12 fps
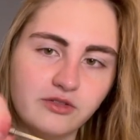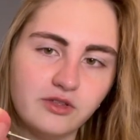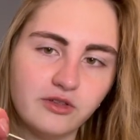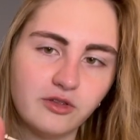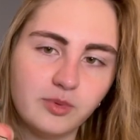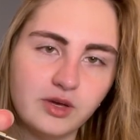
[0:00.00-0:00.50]

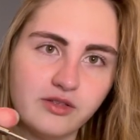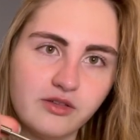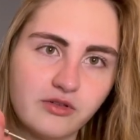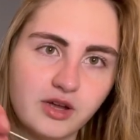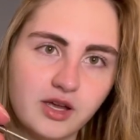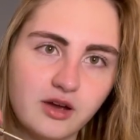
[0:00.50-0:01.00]
These little pieces
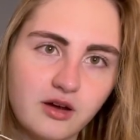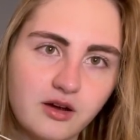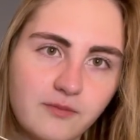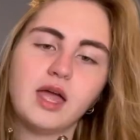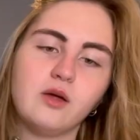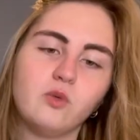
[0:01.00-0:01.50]
right here.
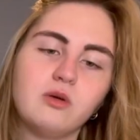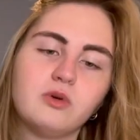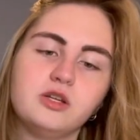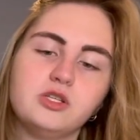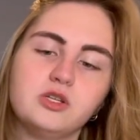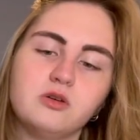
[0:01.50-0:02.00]
And what I'm
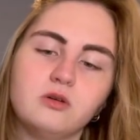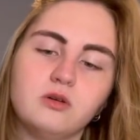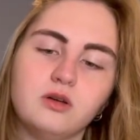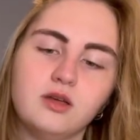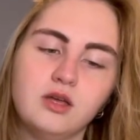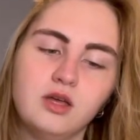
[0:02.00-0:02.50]
gonna do